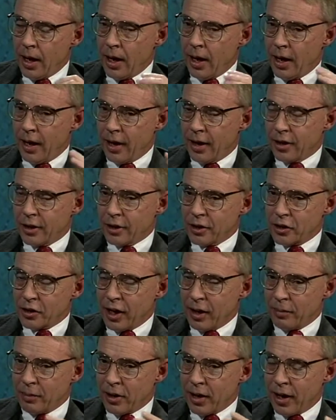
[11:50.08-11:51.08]
And at the
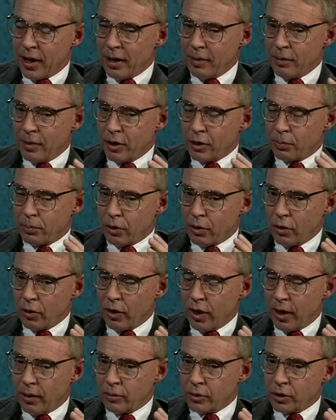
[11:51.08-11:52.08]
same time, these
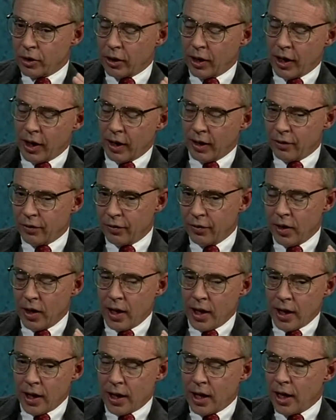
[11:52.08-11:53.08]
programs are kind of
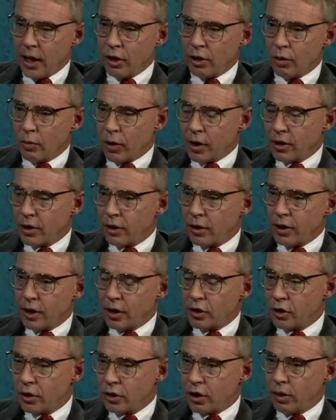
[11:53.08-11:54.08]
keyed to what the
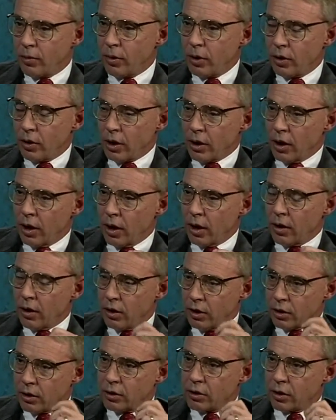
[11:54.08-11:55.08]
needs of the community are. And
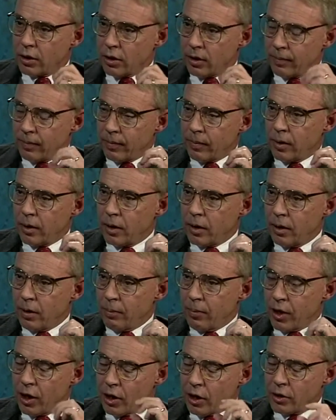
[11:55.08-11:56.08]
it's uh, and
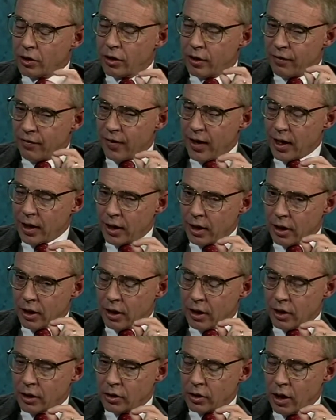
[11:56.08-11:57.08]
because of the fact that it
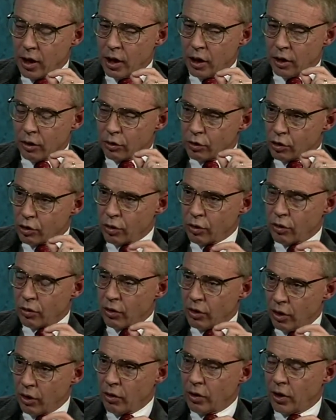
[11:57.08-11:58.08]
is controlled
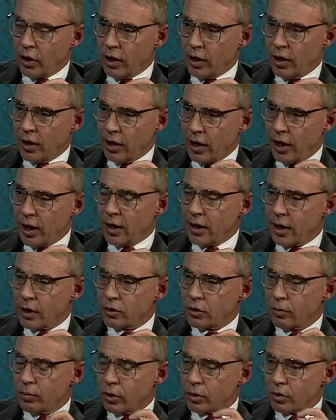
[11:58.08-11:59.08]
locally, and again, that's
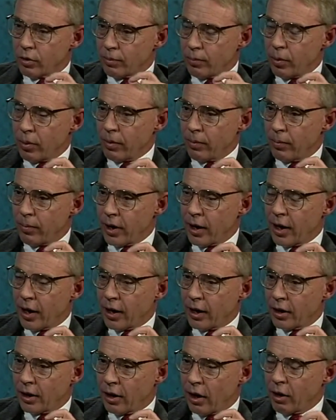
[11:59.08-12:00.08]
the most important part I
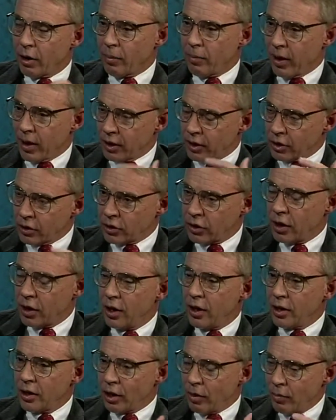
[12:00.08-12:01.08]
can talk about this
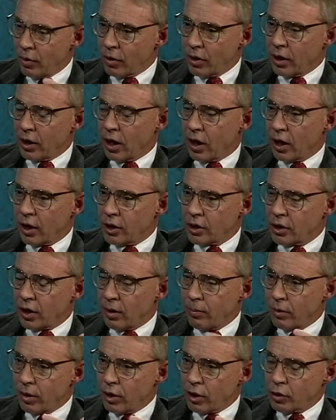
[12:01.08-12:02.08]
community college thing
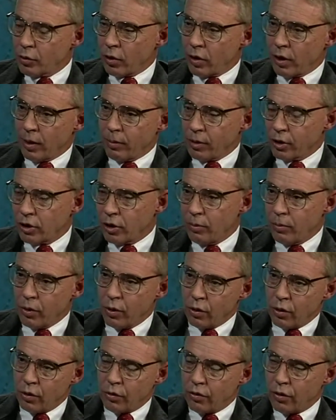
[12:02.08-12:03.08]
because we're able to
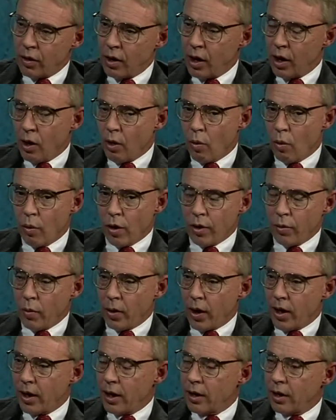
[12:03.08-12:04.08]
move one
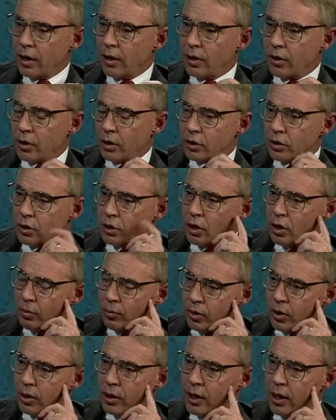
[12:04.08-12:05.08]
way and another as the
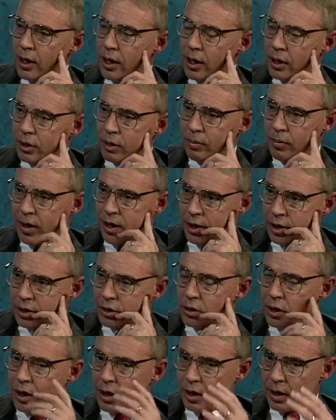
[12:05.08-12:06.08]
community demands
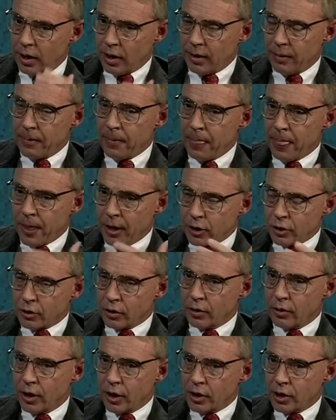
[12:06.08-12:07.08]
a uh,
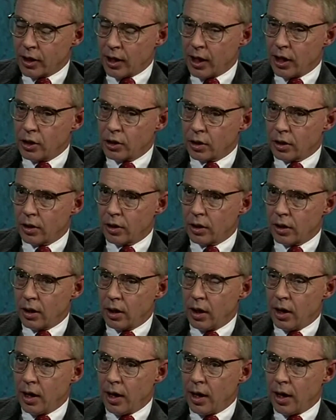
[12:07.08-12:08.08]
certain education. And,
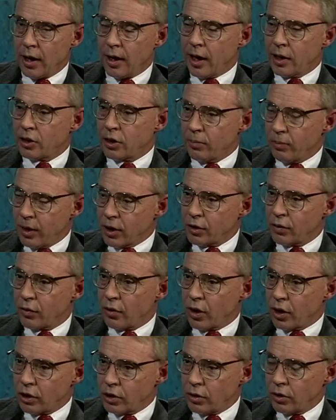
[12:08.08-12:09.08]
and that's the best for
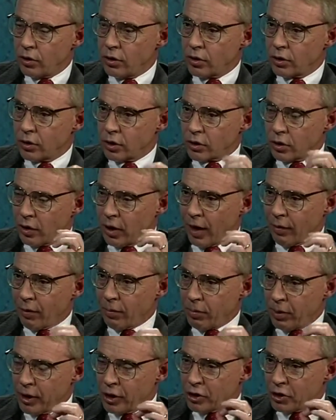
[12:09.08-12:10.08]
our students because they're going to have a
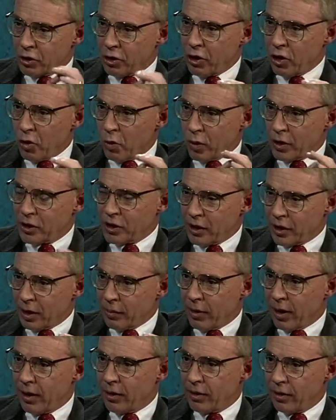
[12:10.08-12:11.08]
place to go once they come
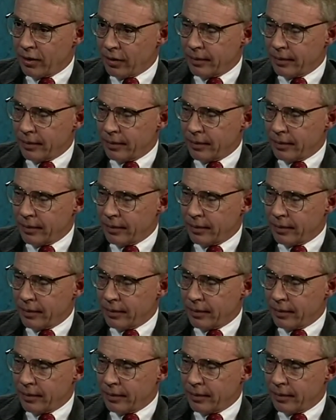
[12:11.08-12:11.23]
out.